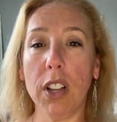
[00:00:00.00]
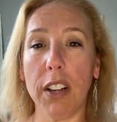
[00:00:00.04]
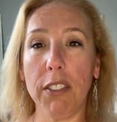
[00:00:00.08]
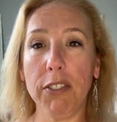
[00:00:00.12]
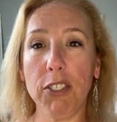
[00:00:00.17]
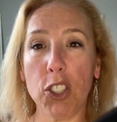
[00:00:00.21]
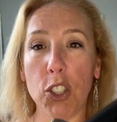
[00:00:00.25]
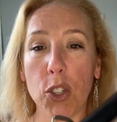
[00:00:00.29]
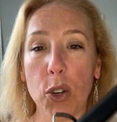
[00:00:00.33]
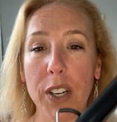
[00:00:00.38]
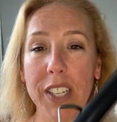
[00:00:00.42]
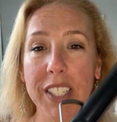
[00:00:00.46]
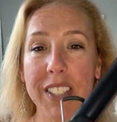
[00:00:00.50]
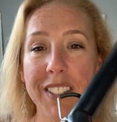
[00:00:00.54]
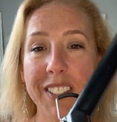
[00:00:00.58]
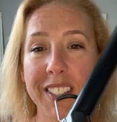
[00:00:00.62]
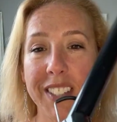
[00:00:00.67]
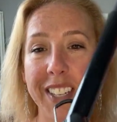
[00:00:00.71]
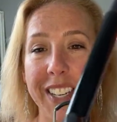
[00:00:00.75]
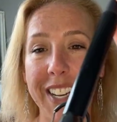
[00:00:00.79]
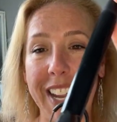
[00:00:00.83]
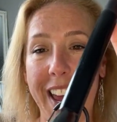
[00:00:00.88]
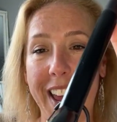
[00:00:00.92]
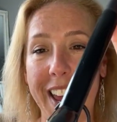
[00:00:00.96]
of choice
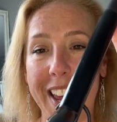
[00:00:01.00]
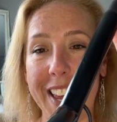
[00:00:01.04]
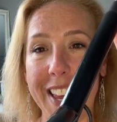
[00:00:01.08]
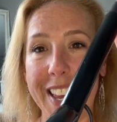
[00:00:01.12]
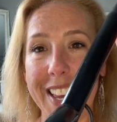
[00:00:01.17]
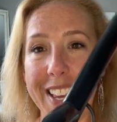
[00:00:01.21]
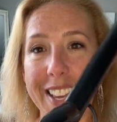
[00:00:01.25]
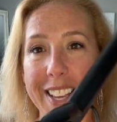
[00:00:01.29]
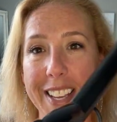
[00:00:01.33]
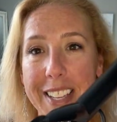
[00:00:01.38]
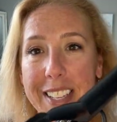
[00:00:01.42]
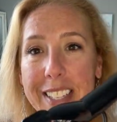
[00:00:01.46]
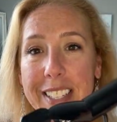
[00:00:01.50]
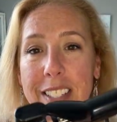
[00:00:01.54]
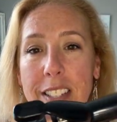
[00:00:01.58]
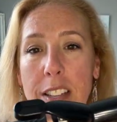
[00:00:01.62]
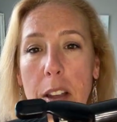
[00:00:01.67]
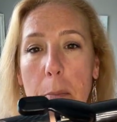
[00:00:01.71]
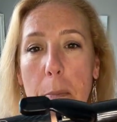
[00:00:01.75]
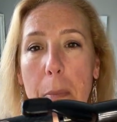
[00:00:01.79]
today is